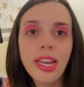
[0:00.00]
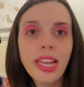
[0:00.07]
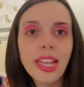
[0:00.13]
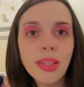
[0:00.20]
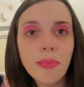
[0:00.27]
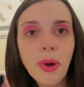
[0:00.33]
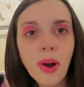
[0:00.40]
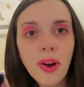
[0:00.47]
in
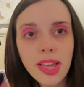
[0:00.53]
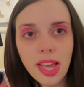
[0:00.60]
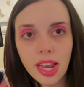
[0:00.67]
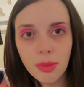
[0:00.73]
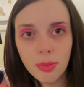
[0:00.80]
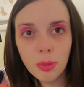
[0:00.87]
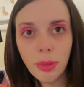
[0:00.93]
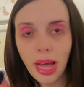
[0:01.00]
the Party
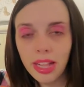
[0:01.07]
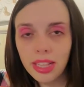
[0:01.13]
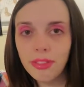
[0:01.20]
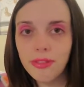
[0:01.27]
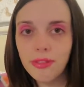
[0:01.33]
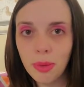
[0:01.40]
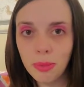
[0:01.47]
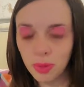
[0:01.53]
Animal palette
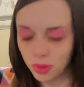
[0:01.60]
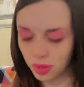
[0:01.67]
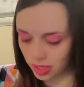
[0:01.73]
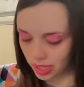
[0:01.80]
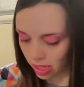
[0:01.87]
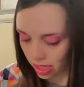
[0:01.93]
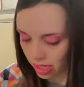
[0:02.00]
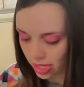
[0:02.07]
from Laura
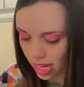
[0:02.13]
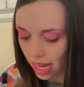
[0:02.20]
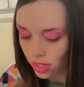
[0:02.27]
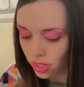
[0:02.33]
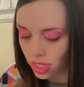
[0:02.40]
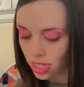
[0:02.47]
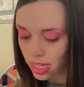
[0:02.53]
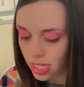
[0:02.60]
Lee Los
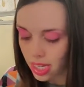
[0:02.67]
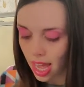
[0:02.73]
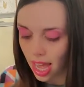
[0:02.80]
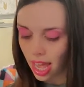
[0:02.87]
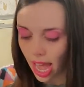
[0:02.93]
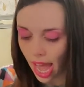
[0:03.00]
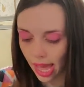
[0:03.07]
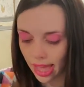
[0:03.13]
Angeles.
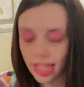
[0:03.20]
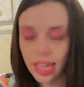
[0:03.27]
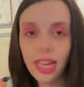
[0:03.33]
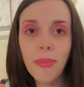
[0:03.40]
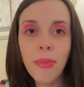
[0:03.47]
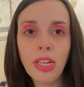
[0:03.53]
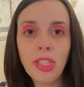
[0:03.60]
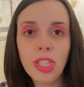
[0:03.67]
I think
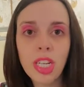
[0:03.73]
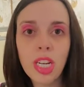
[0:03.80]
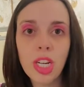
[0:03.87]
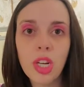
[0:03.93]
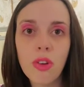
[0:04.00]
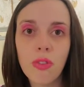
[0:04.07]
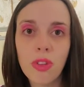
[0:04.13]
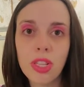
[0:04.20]
I'm actually going to
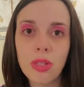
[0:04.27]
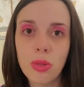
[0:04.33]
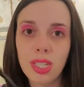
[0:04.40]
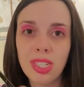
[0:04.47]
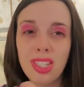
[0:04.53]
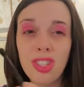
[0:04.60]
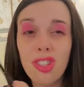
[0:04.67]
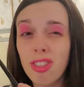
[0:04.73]
go for this one
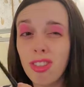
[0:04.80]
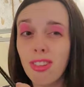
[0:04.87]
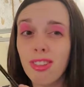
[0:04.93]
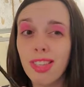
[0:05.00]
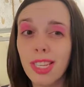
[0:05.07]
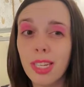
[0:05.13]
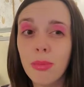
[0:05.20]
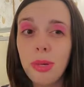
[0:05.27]
because it's just a
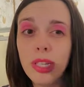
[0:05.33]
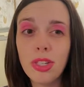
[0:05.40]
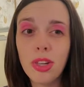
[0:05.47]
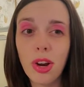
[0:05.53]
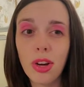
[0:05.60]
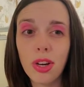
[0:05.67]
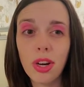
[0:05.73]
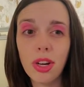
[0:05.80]
little bit
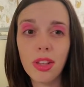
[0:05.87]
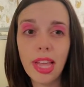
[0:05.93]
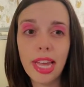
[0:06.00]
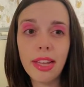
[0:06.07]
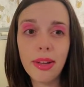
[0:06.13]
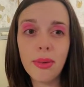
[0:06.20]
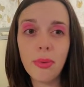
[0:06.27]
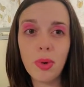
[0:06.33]
darker
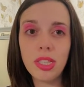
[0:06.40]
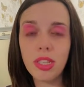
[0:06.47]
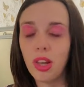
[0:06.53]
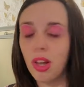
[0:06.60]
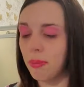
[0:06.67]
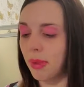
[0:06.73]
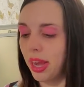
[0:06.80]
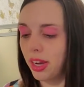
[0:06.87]
like what's
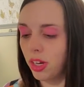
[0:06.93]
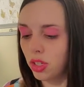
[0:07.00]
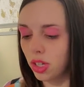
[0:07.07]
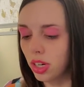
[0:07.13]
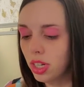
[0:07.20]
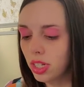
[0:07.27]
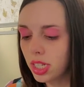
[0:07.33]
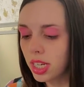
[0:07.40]
on my
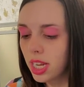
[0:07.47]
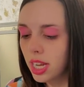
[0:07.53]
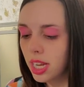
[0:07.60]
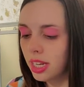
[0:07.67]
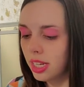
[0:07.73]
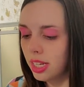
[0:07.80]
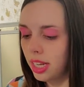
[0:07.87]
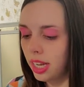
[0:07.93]
shirt.
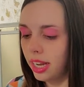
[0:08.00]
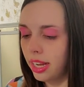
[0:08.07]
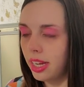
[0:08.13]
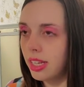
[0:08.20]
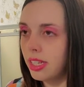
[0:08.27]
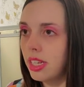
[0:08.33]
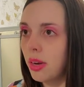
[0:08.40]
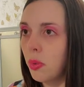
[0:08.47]

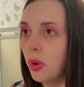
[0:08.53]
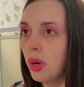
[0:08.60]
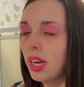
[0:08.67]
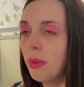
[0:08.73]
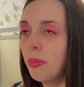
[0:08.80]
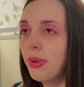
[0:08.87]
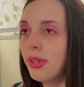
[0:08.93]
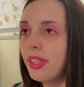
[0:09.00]
And we're going
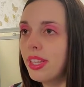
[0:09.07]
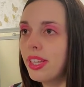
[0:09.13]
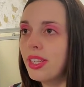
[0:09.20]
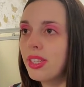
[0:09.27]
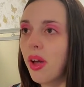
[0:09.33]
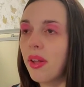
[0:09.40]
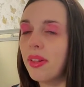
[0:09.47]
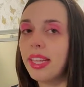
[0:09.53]
to put this
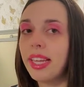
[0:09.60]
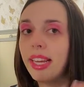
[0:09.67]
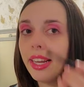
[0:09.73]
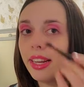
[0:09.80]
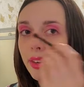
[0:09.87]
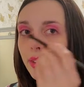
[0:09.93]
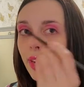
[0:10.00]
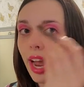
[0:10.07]
on the
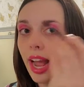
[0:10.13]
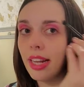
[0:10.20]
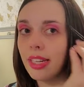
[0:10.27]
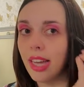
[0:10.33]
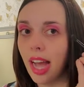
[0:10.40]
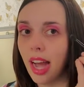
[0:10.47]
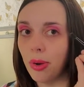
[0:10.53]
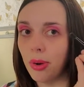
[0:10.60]
inner and
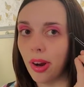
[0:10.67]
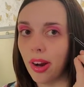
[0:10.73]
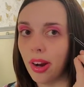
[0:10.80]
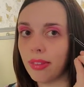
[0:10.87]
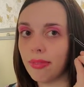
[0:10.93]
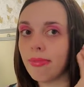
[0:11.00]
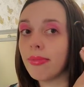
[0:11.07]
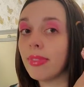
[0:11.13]
outer
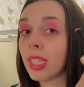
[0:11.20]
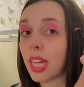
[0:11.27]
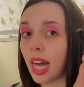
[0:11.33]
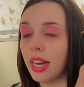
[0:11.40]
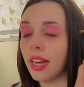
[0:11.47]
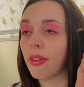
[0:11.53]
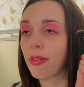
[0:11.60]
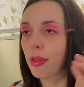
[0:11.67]

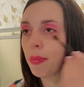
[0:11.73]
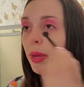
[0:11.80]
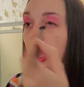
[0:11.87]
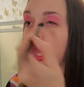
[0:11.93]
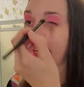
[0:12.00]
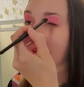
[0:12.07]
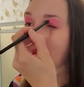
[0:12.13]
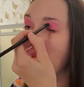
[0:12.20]
side of the
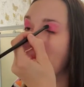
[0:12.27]
pink.